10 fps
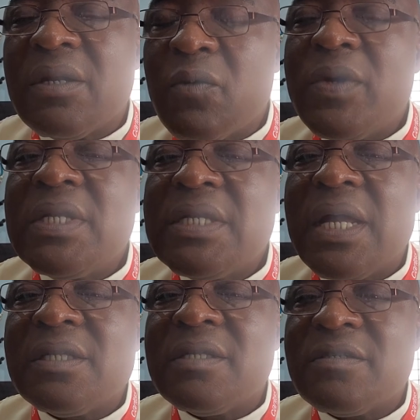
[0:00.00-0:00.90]
And when
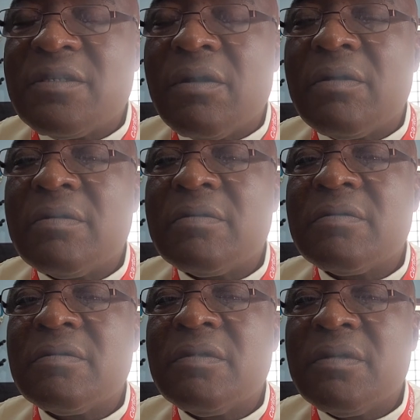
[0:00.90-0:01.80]
that is done,
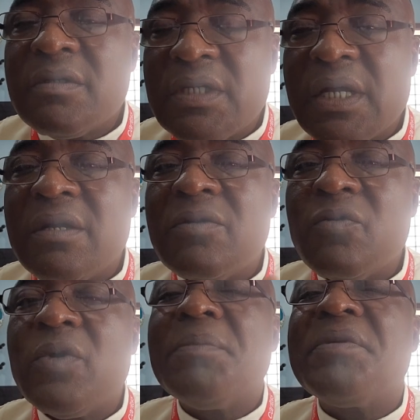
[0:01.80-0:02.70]

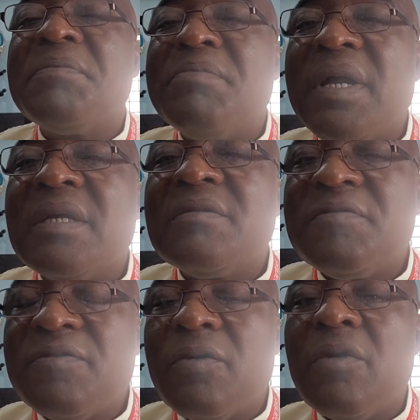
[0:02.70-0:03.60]
then we're prepared
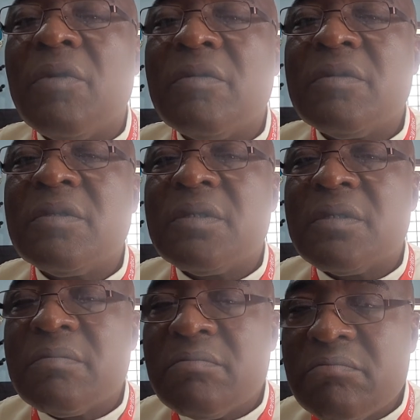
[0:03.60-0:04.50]
for
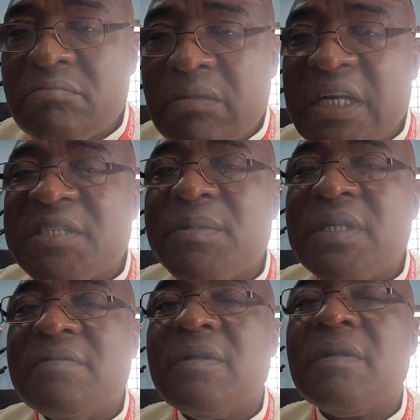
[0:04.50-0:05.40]

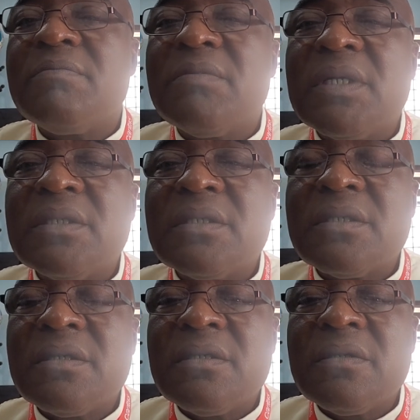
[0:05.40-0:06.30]
maximum
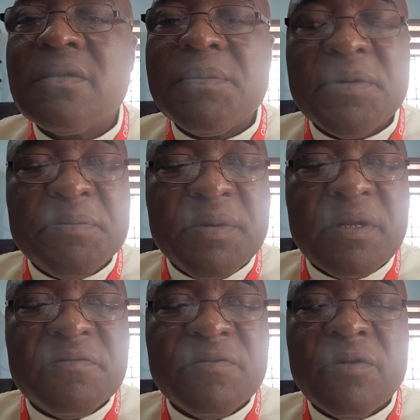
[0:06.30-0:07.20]
development. We're
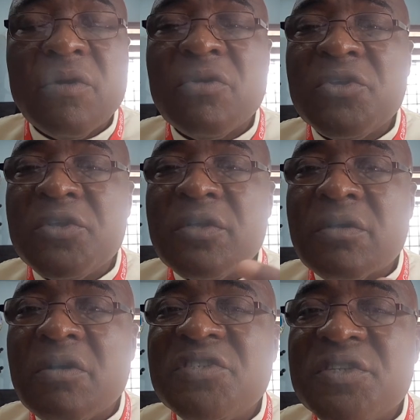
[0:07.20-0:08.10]
prepared for
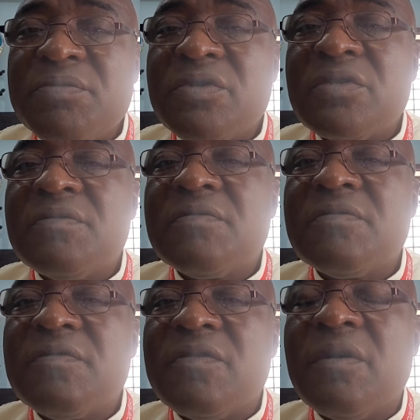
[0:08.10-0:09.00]

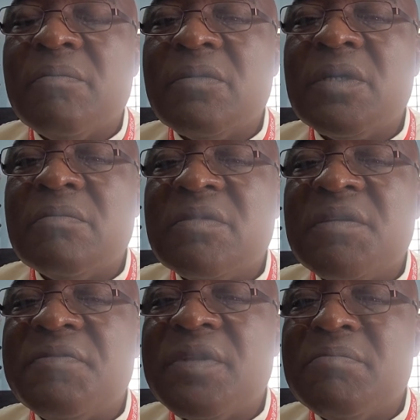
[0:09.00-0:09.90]
contribution from
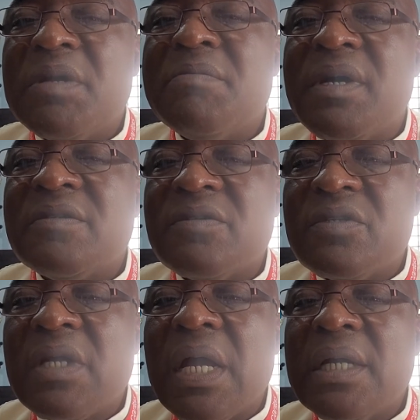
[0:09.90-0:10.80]
different members of
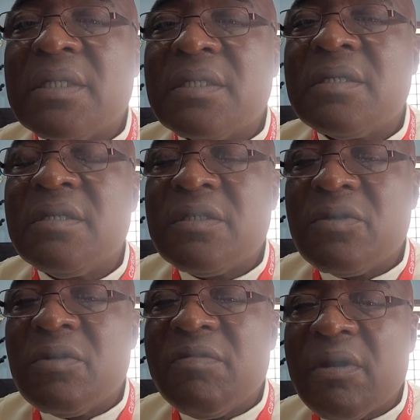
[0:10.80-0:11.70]
society
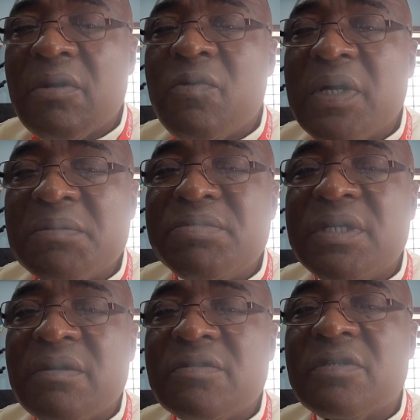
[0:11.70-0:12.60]
to the overall
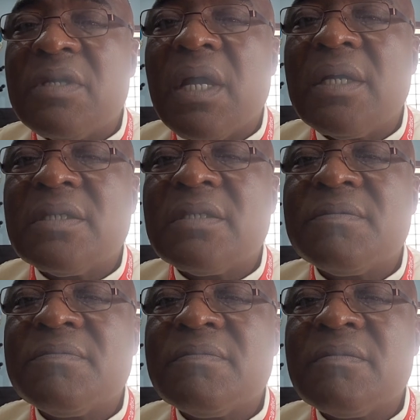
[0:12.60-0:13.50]
well-being of society.
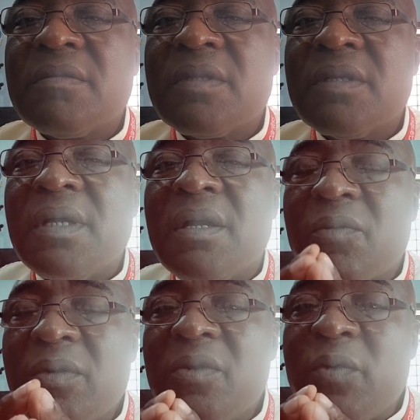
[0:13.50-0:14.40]

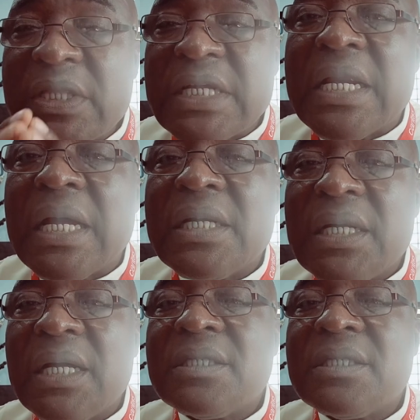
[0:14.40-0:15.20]
And when we deny